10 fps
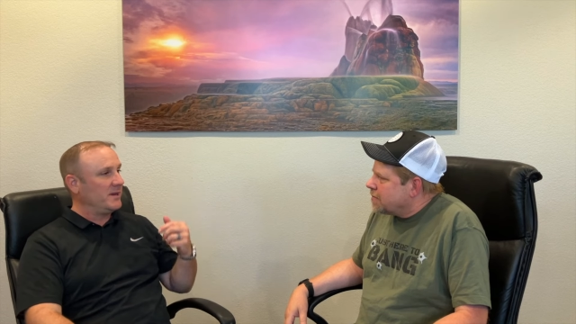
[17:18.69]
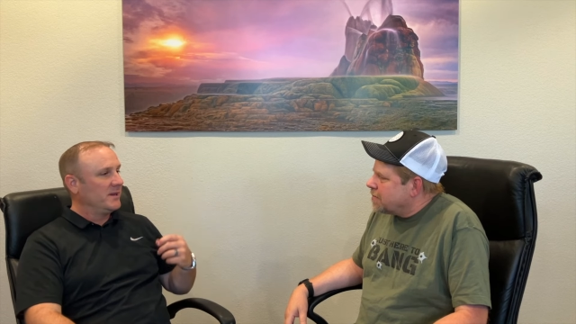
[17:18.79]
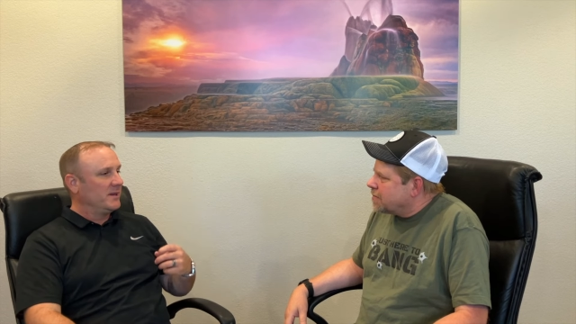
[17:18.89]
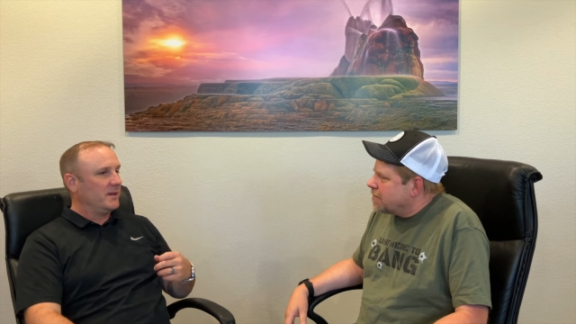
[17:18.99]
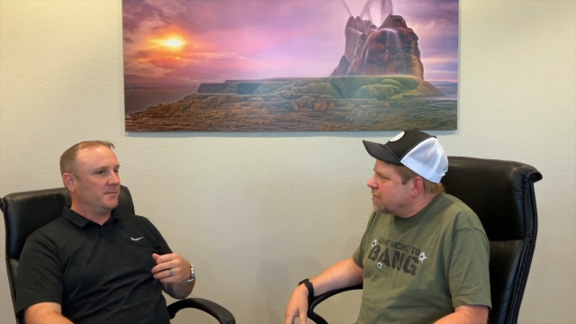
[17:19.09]

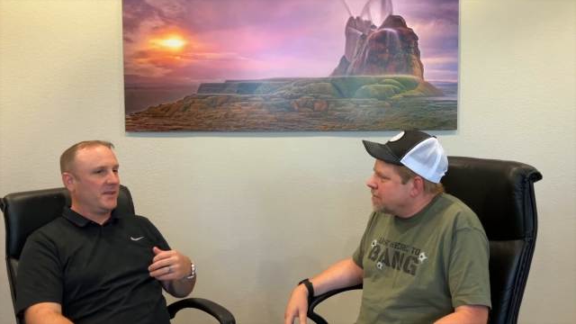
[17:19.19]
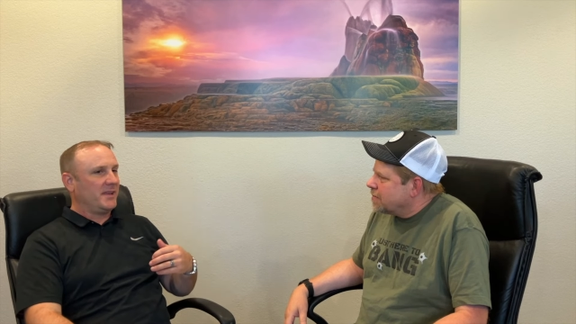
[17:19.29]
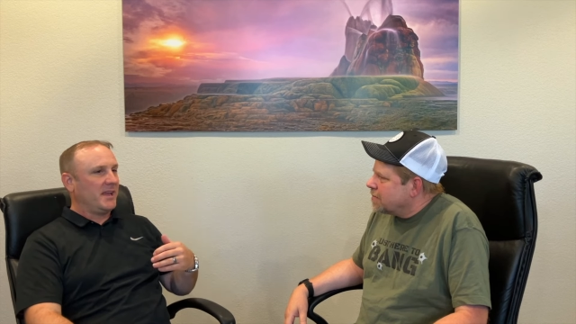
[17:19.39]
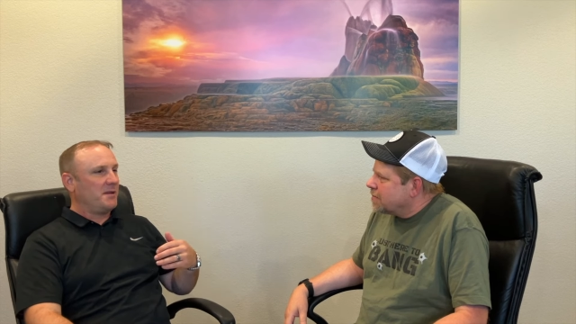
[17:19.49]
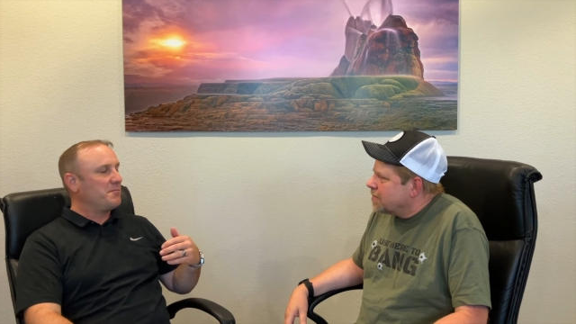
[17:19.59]
Speaker 1: Mm-hmm. Um, they
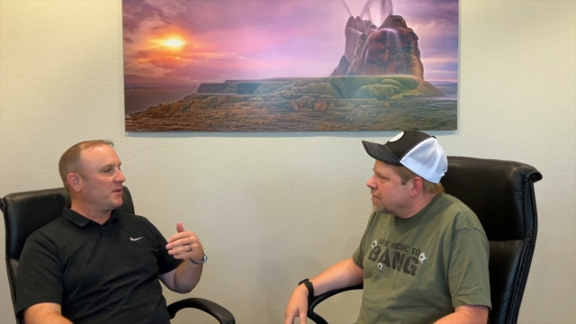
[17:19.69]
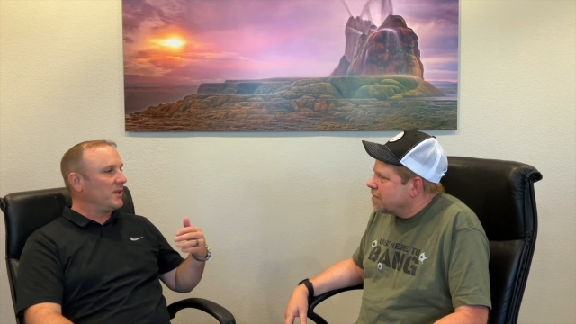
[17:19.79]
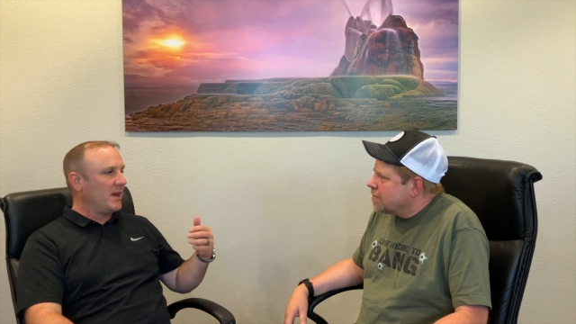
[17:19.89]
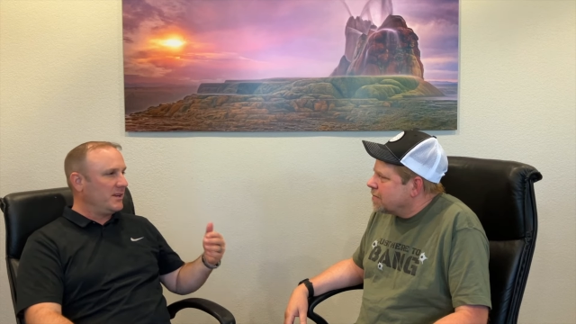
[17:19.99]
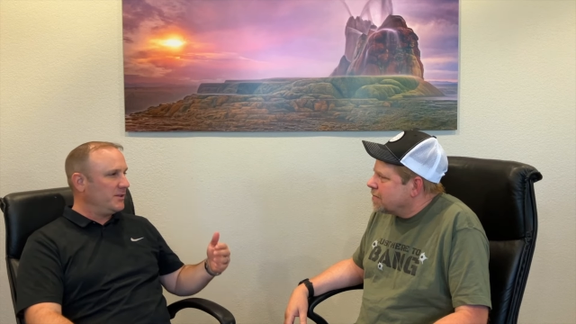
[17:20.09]
can't
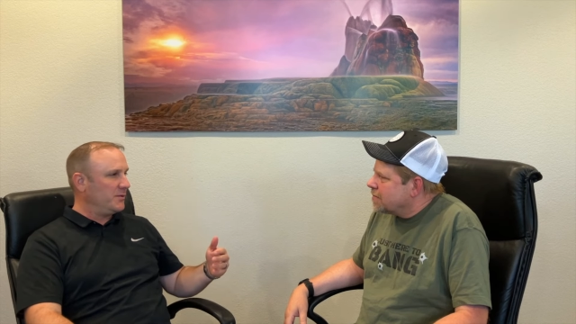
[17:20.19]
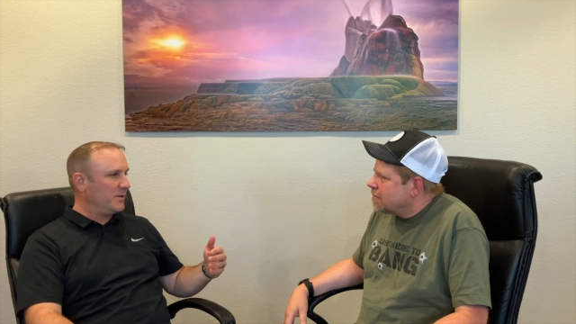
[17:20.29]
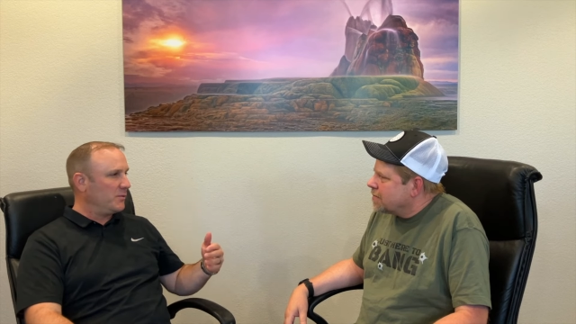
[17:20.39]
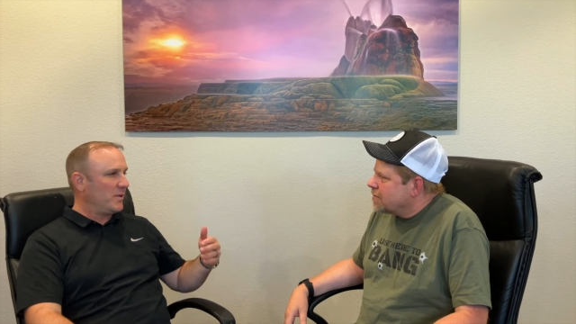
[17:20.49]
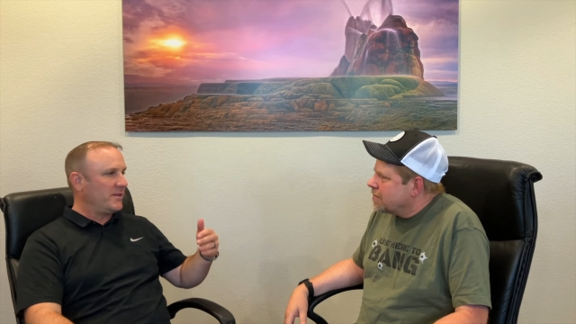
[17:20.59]
malign you
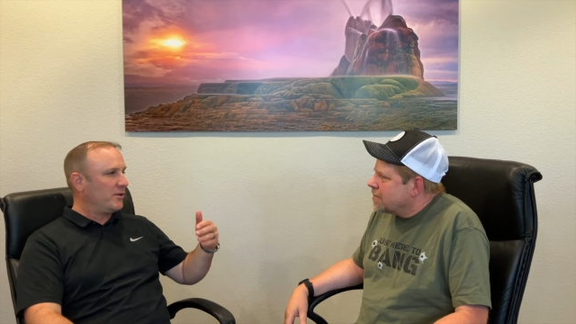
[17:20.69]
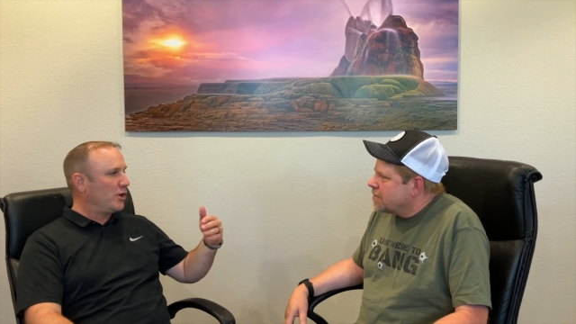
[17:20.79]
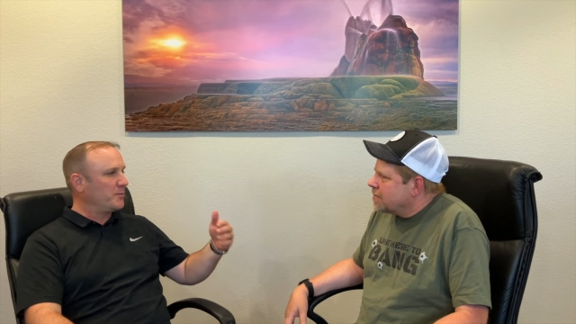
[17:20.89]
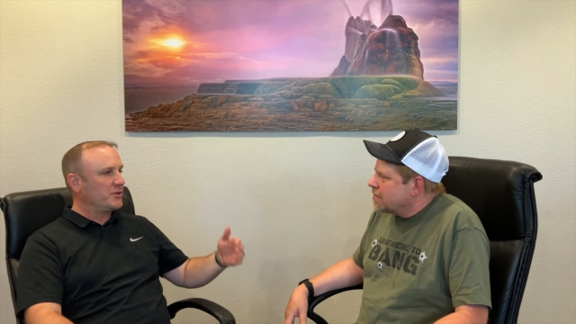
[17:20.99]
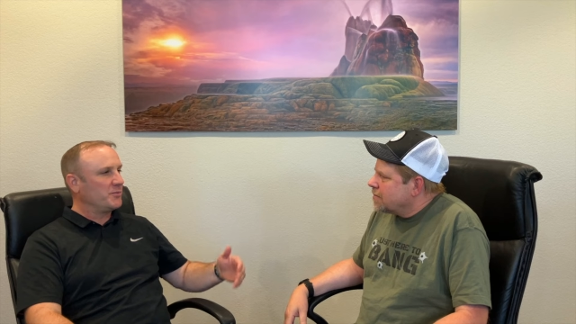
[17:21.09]
in a way that
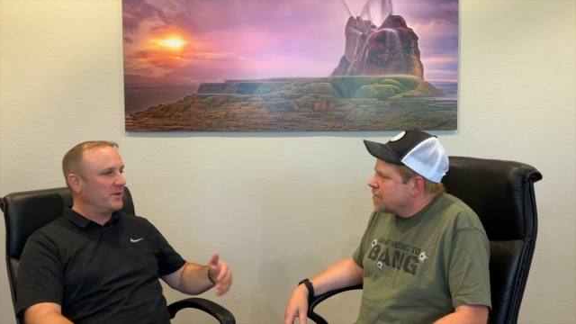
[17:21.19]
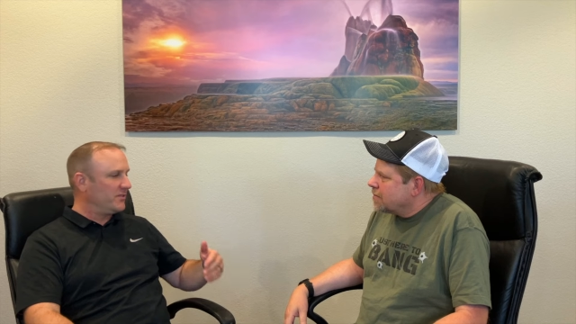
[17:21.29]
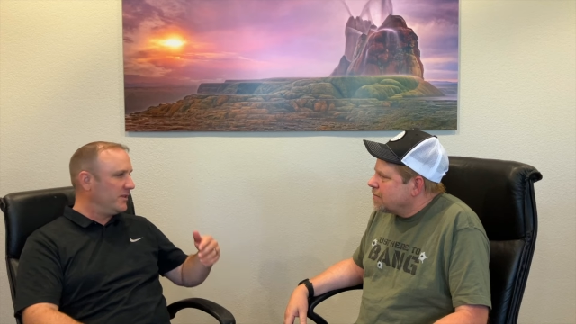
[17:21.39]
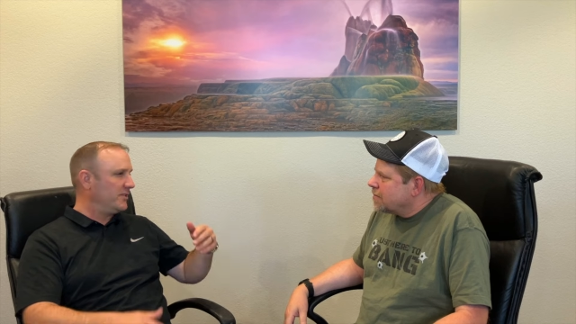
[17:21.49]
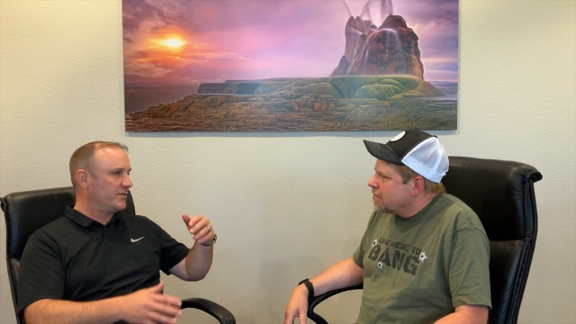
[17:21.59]
harms your
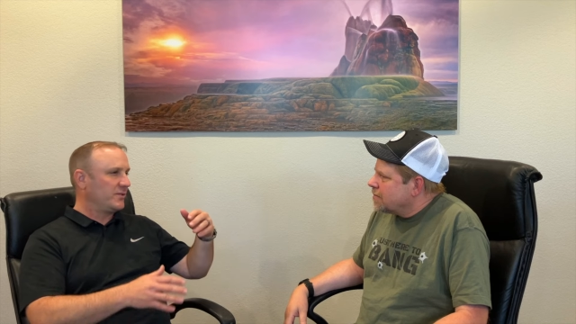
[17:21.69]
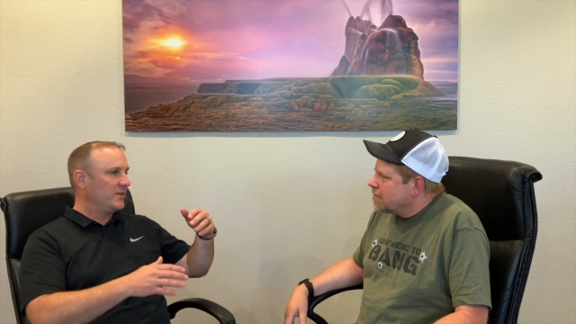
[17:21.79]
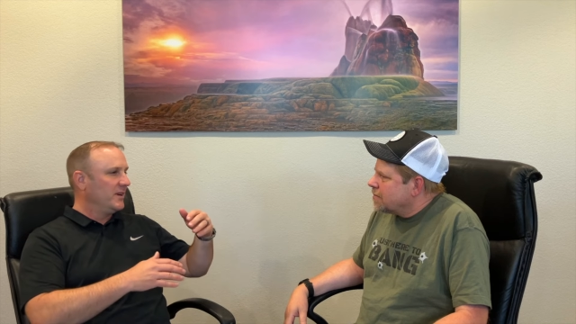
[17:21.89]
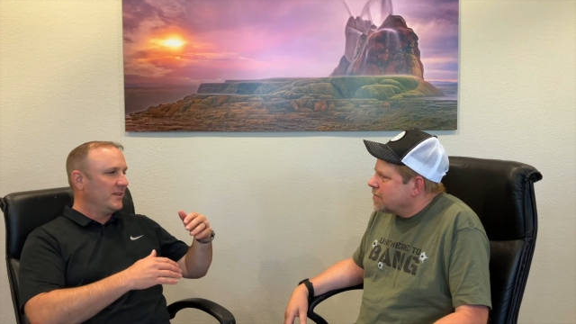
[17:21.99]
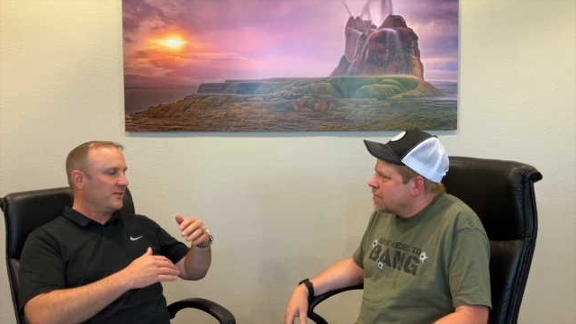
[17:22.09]
business,
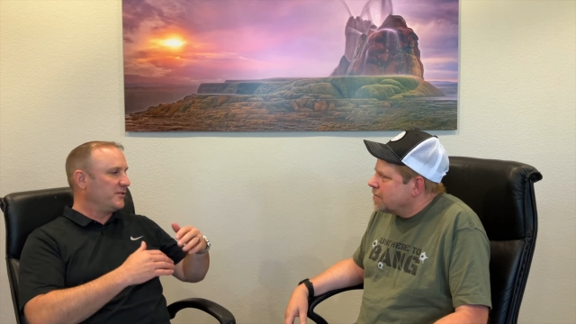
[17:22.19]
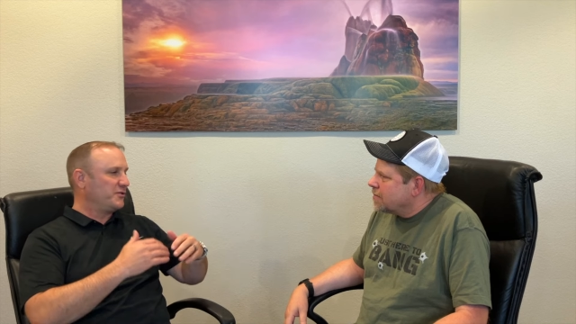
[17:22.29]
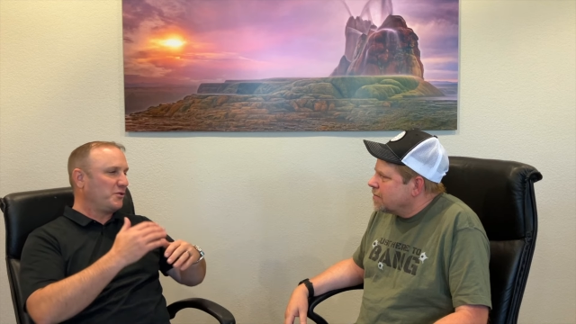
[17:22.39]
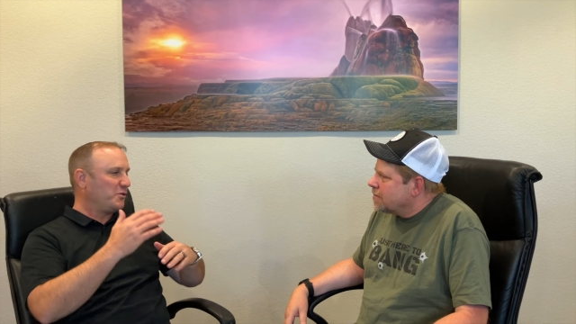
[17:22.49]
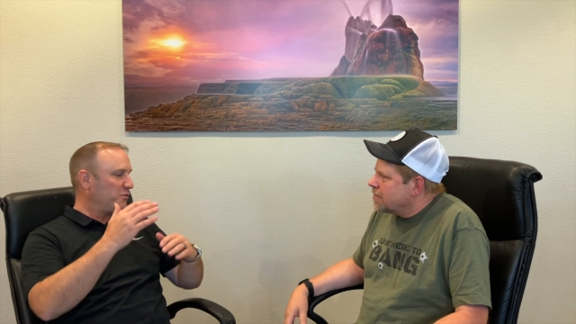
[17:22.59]
or there's,
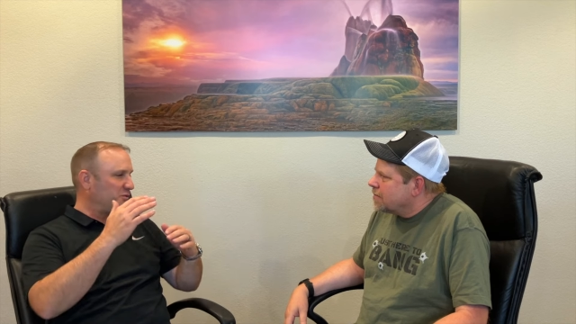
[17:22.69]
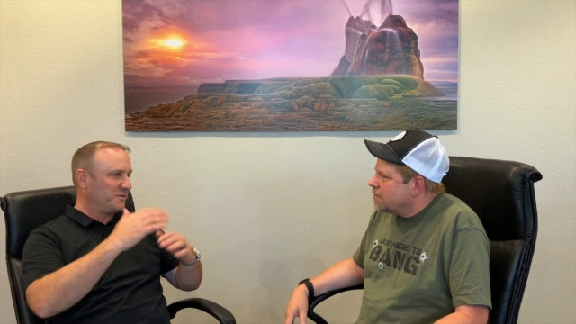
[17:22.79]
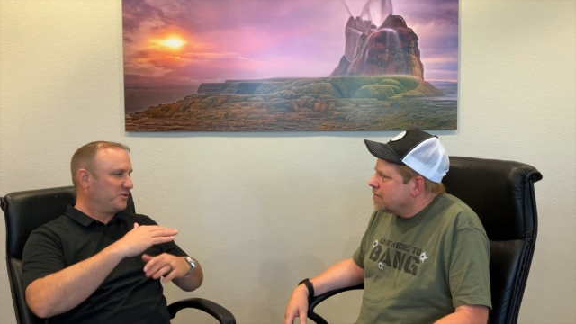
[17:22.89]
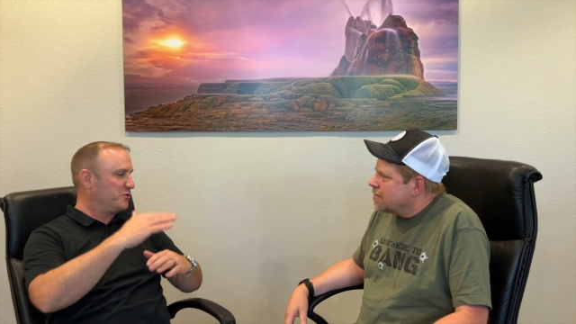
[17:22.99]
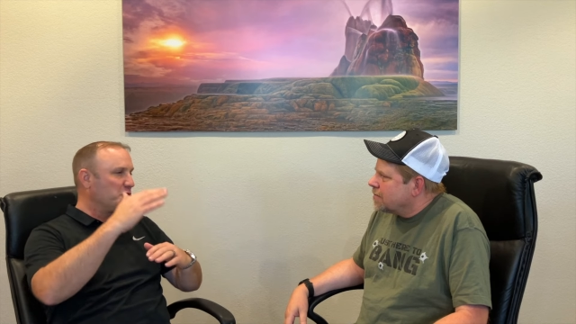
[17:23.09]
there's a
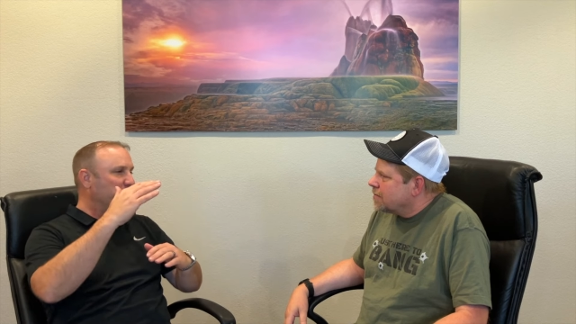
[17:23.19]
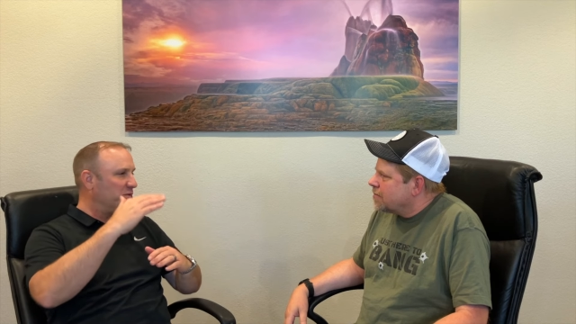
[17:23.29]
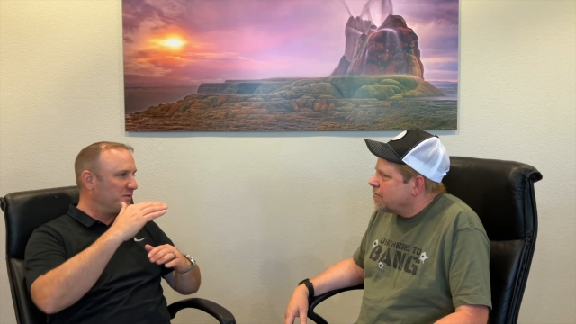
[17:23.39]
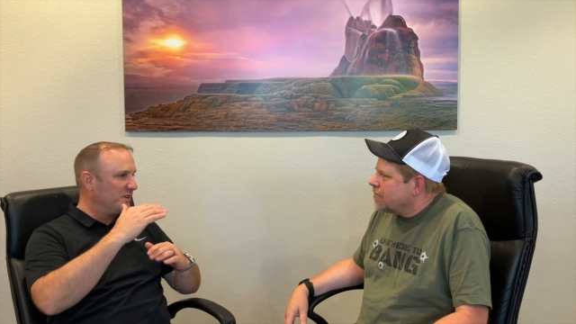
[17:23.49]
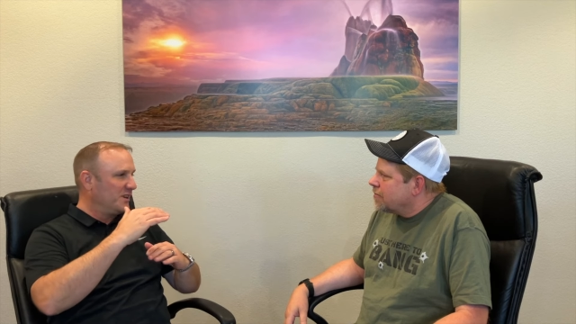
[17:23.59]
whole group
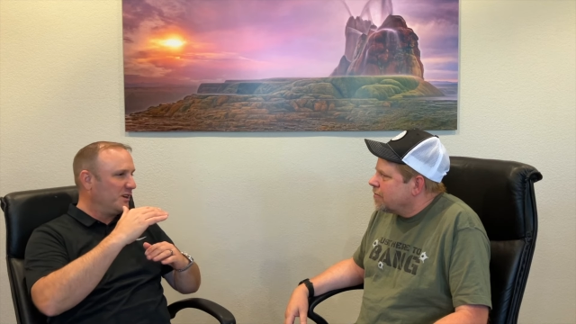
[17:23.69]
of,